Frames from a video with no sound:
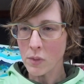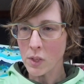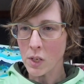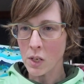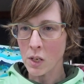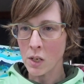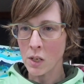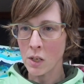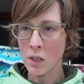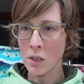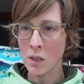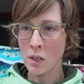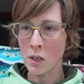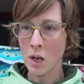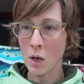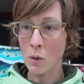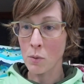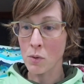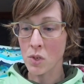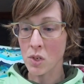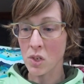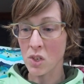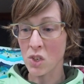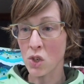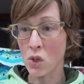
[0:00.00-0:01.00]
I
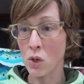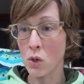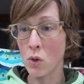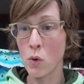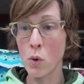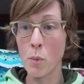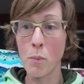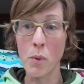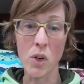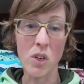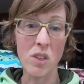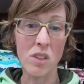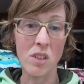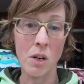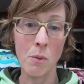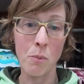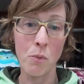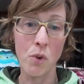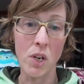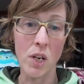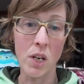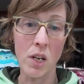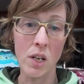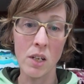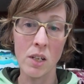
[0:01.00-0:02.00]
was going to show you a book that I'm
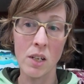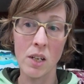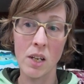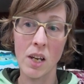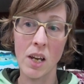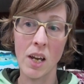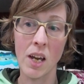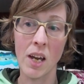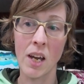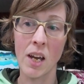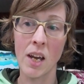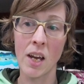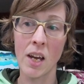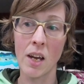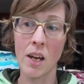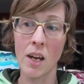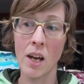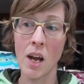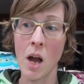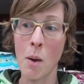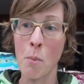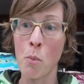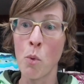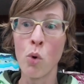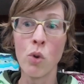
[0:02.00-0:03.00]
reading.
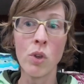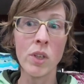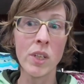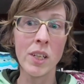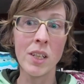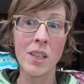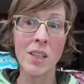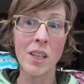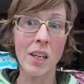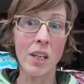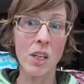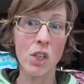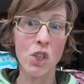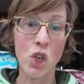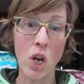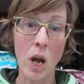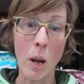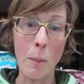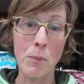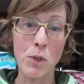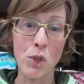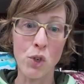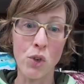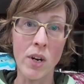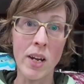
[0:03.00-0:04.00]
I'm only like a
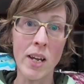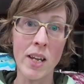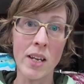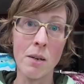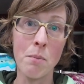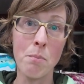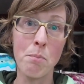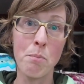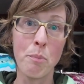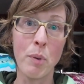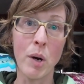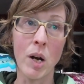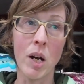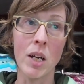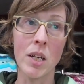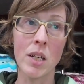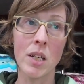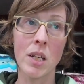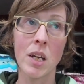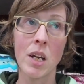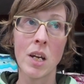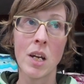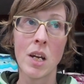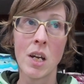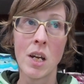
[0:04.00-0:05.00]
chapter in, but
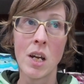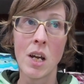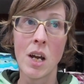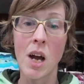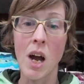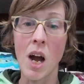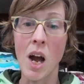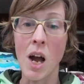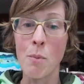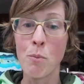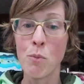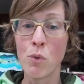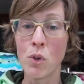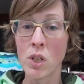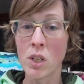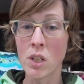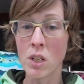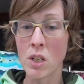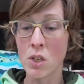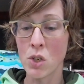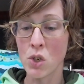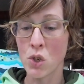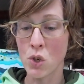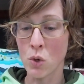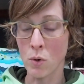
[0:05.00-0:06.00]
I'm really
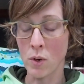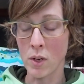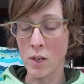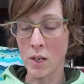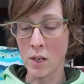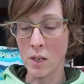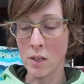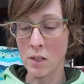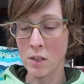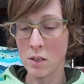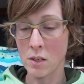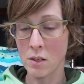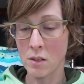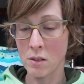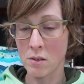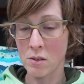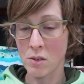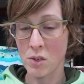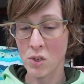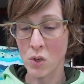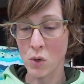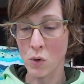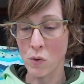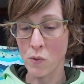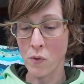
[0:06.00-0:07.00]
enjoying it
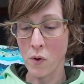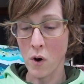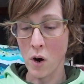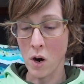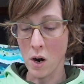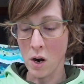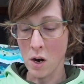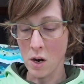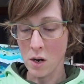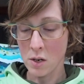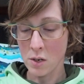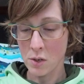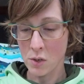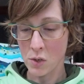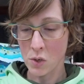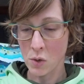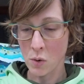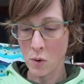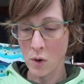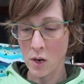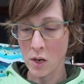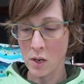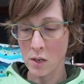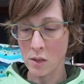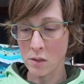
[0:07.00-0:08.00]
so far. So
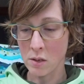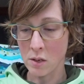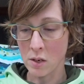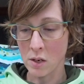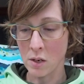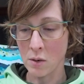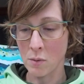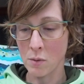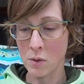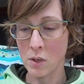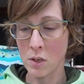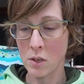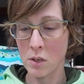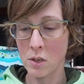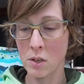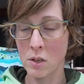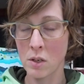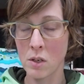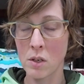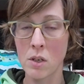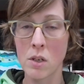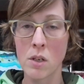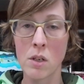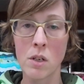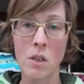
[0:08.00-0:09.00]
I thought I would
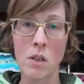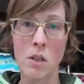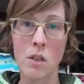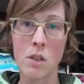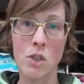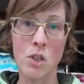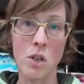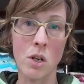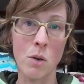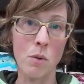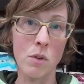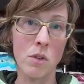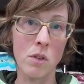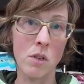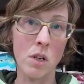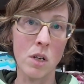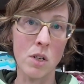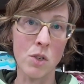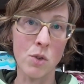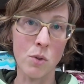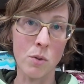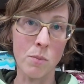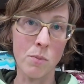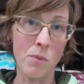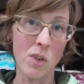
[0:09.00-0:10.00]
share with you
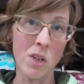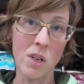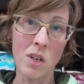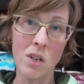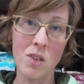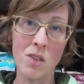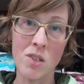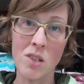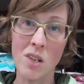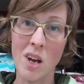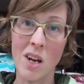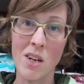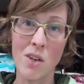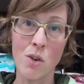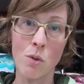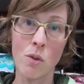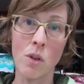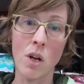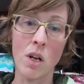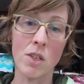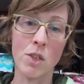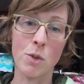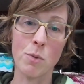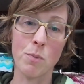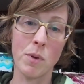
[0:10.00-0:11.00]
guys what I'm reading, because I know
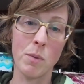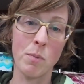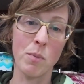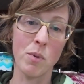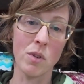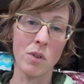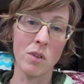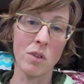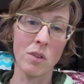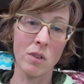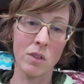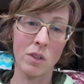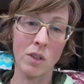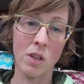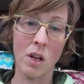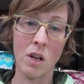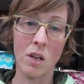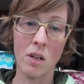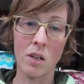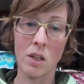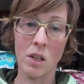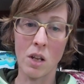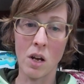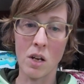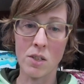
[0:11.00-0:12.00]
lots of people,
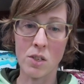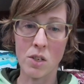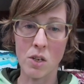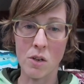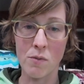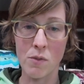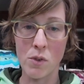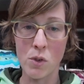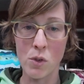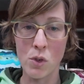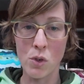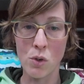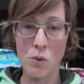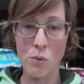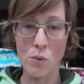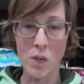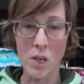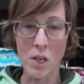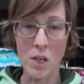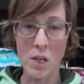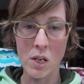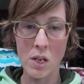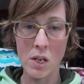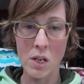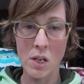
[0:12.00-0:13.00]
lots of you do
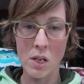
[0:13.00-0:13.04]
read.